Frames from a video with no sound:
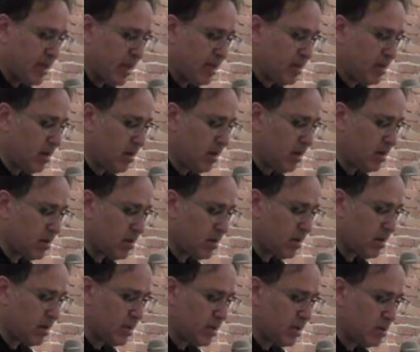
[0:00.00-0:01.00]
And
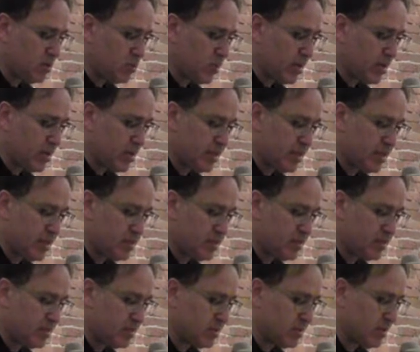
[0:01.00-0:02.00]
horror is what it
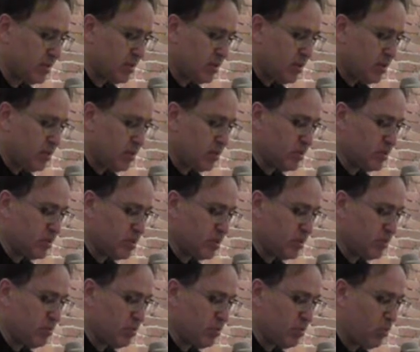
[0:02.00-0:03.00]
is when
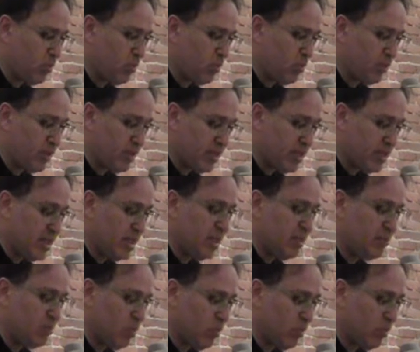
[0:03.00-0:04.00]
she move, when
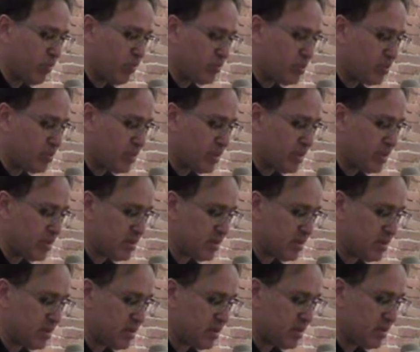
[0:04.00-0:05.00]
he moves to
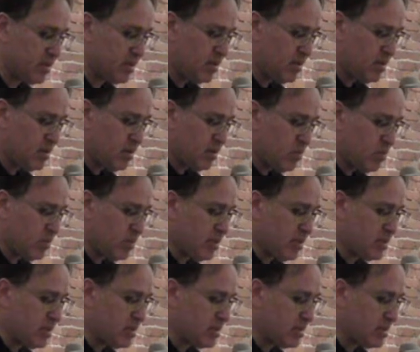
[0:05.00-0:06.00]
kiss her
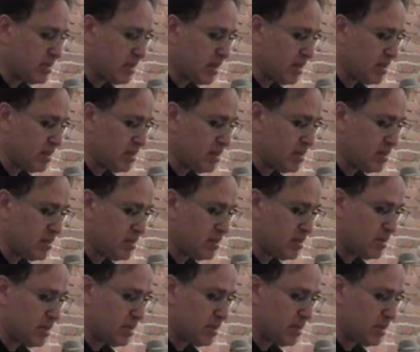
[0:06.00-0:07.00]
with his
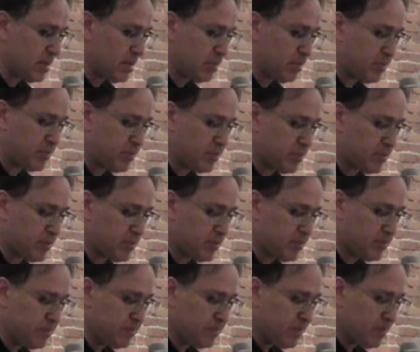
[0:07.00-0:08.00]
non-existent lips,